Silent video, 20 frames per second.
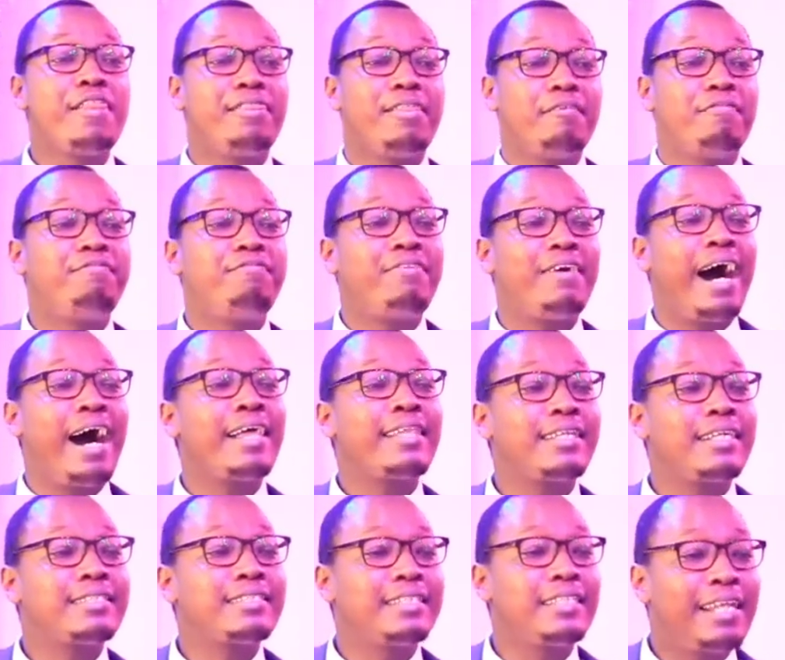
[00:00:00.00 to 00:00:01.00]
the
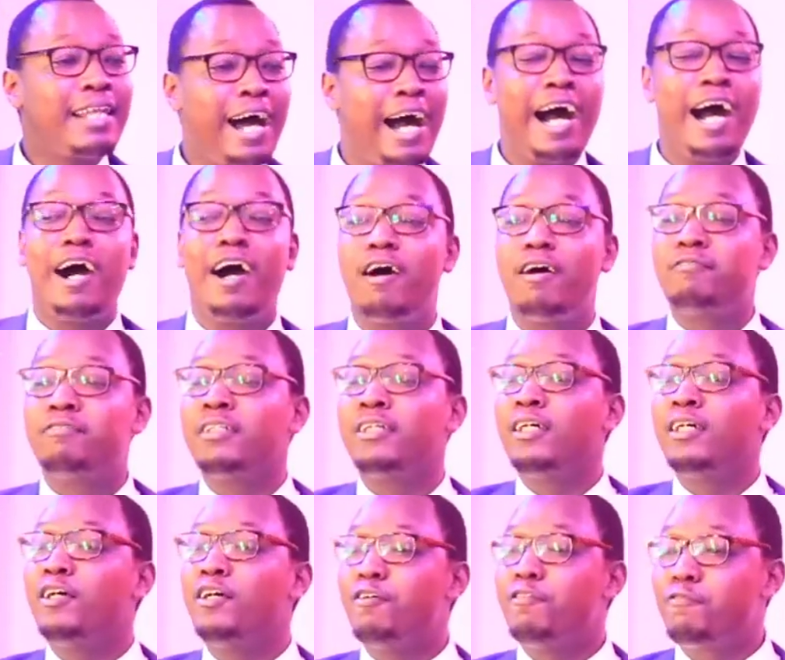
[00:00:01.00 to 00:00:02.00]
Father's love
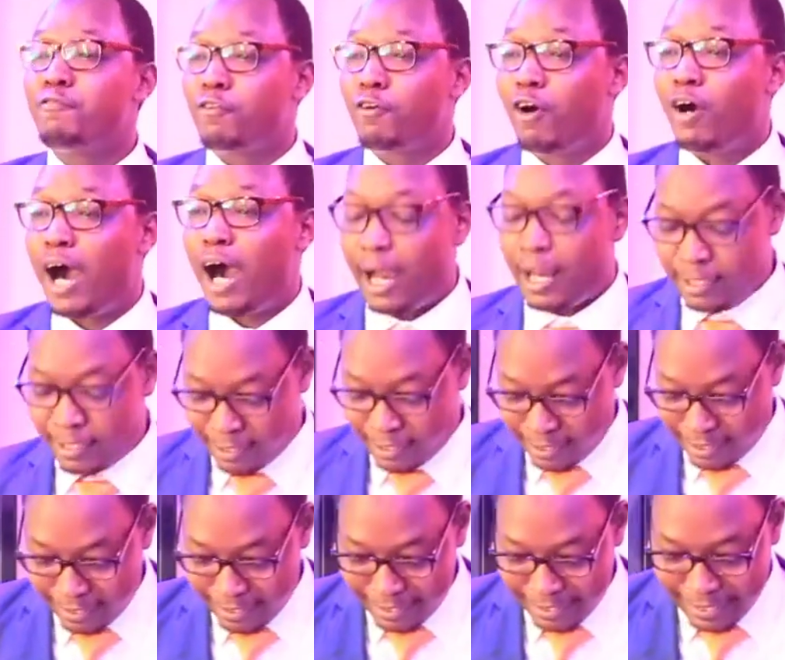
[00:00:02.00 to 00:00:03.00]
for us.